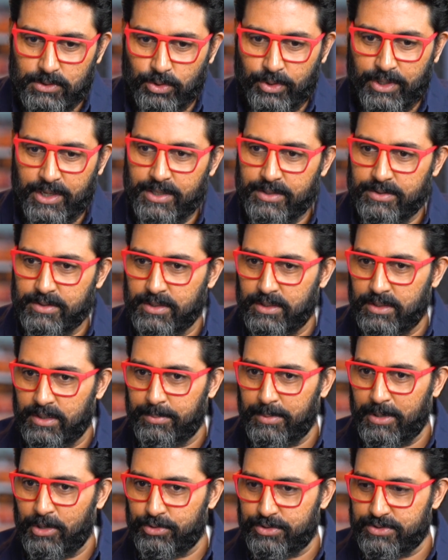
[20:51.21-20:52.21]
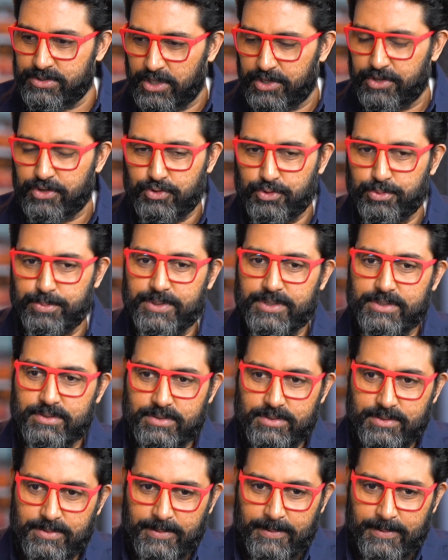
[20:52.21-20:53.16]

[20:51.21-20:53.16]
okay, the amount is 100 rupees.